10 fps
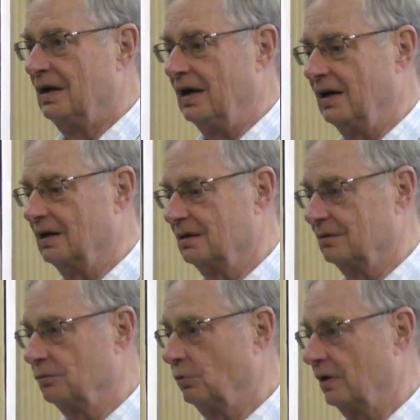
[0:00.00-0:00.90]

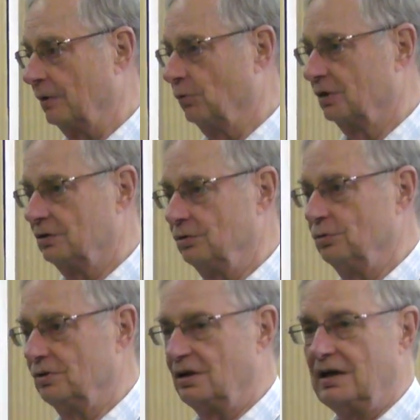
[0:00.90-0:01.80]
And what I want to
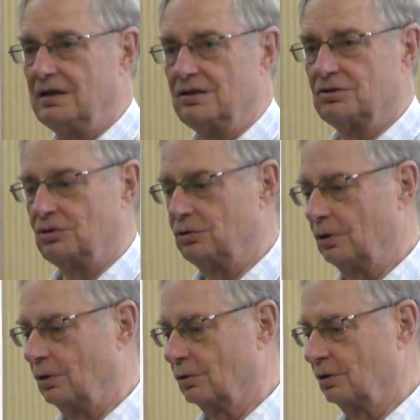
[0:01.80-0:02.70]
do today is to
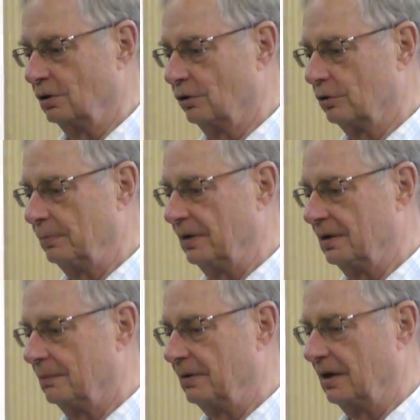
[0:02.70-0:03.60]
talk a little bit
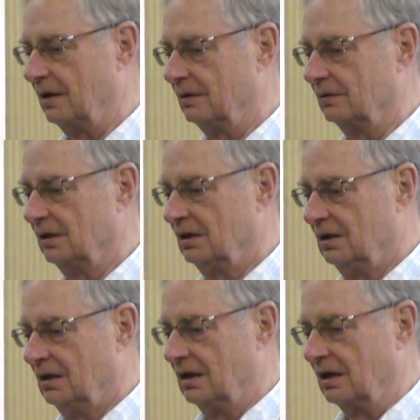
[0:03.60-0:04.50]
about
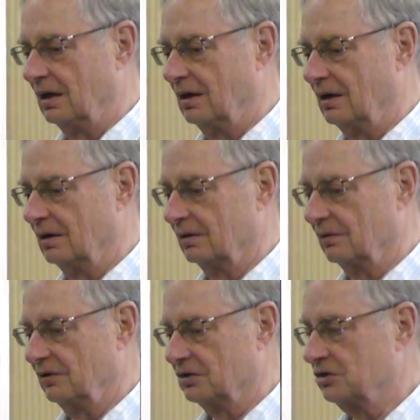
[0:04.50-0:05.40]

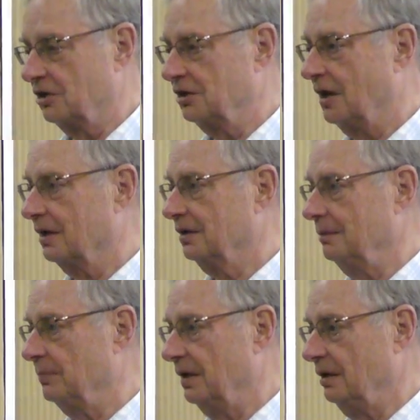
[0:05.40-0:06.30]
the
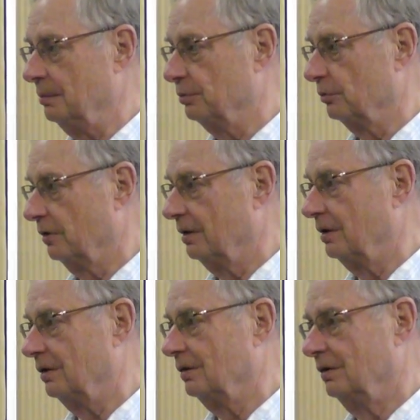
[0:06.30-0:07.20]

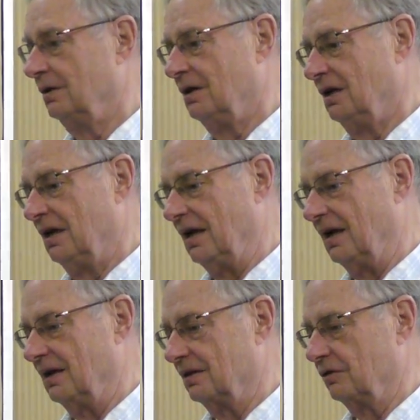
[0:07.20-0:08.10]
Satake-Baily-Borel
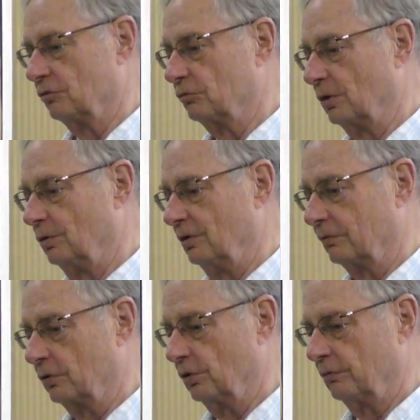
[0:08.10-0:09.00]
and the role
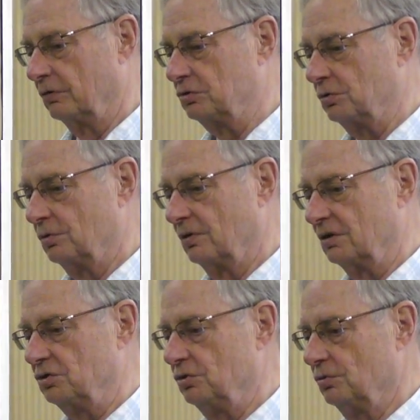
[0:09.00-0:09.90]
of curvature
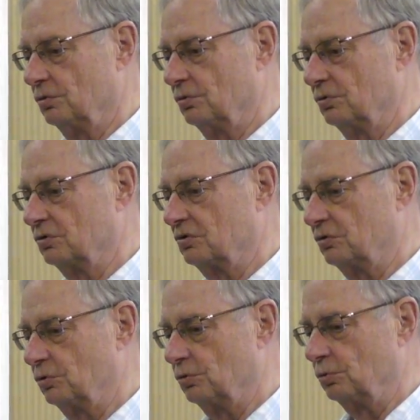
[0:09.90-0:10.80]
that's used
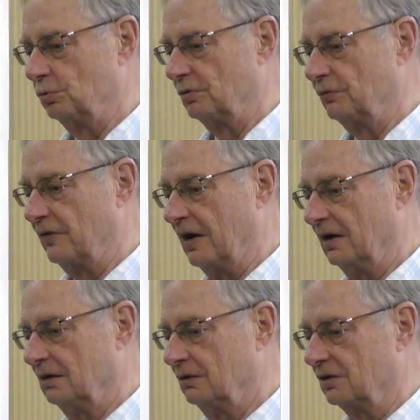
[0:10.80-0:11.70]
to
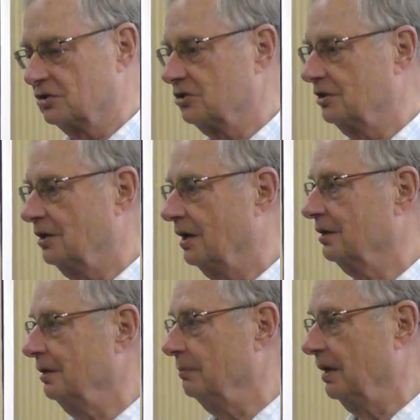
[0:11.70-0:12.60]
define the
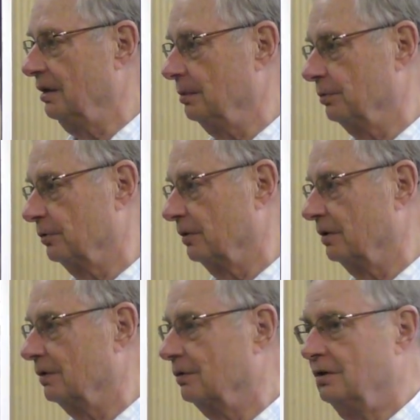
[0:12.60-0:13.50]

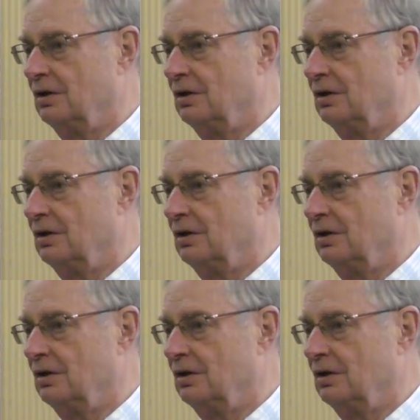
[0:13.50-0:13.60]
Satake-Baily-Borel